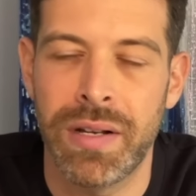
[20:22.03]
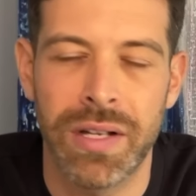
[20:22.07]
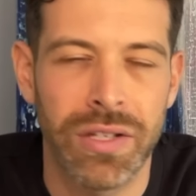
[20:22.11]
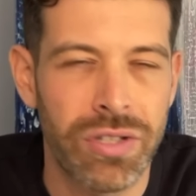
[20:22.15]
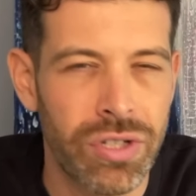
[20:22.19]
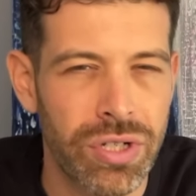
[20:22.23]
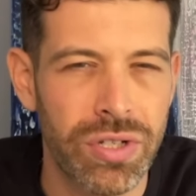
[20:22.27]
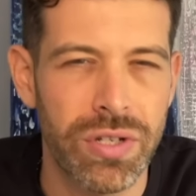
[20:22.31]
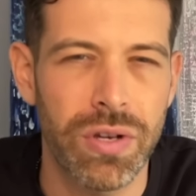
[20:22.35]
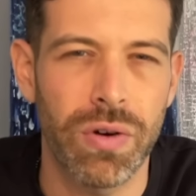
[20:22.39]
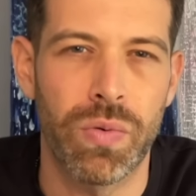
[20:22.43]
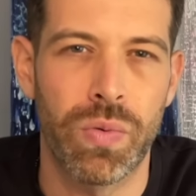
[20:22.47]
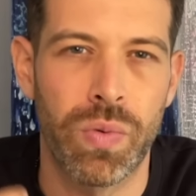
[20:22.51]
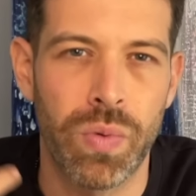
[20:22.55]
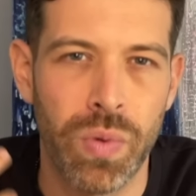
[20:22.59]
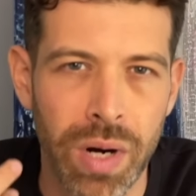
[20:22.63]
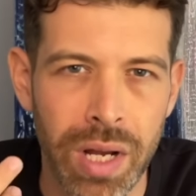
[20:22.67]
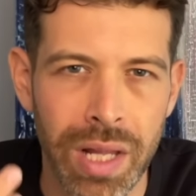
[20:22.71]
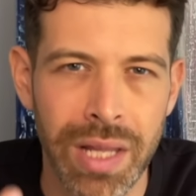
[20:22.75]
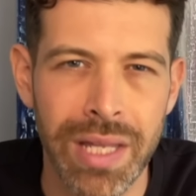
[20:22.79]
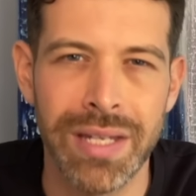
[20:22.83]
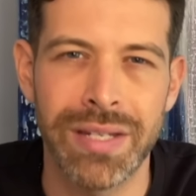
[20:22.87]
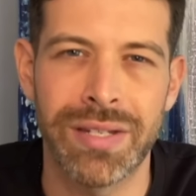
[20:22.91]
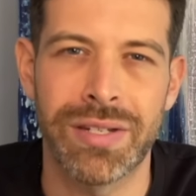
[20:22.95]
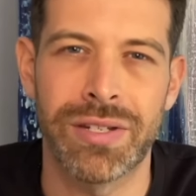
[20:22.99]
It's just a
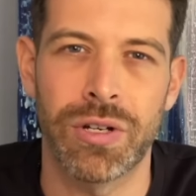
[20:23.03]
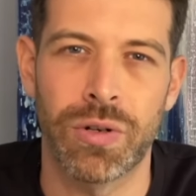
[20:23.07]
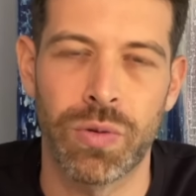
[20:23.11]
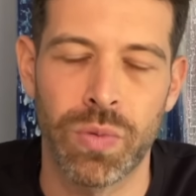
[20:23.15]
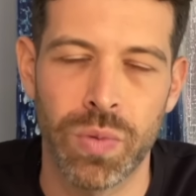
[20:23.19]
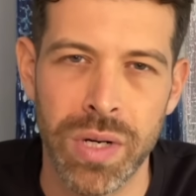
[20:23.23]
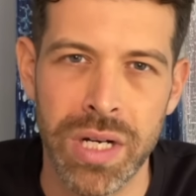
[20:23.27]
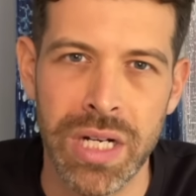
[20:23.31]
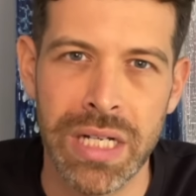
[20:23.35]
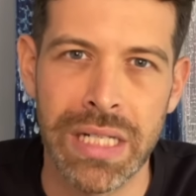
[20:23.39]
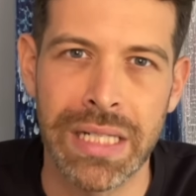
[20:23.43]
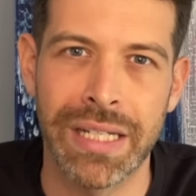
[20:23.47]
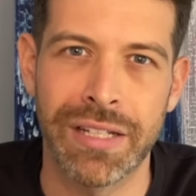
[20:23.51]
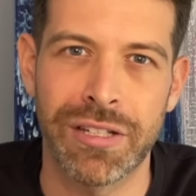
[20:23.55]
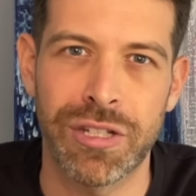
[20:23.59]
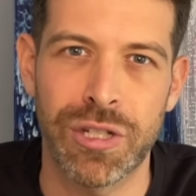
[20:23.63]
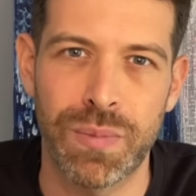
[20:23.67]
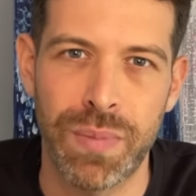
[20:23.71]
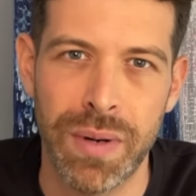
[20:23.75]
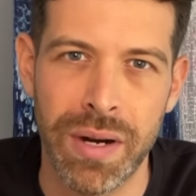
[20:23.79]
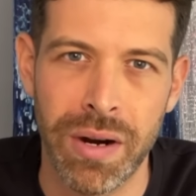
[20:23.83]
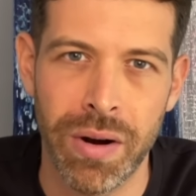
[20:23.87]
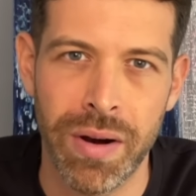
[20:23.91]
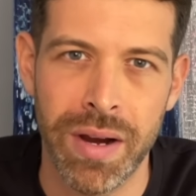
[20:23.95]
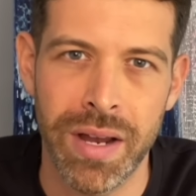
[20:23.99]
really surreal
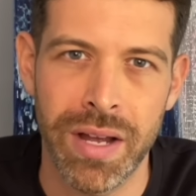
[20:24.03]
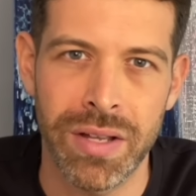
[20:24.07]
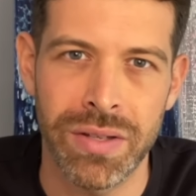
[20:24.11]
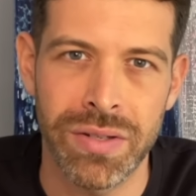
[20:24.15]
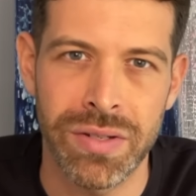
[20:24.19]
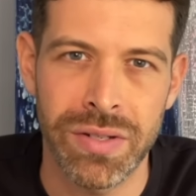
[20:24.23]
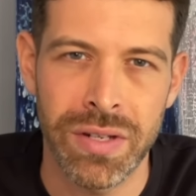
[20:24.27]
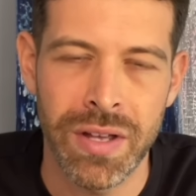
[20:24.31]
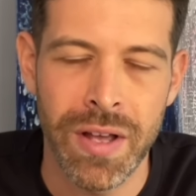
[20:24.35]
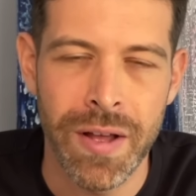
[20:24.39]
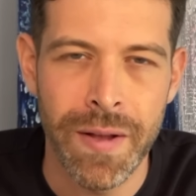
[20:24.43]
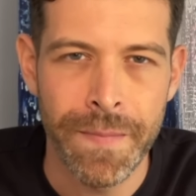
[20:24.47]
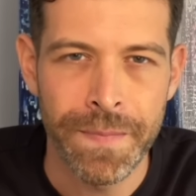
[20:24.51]
experience.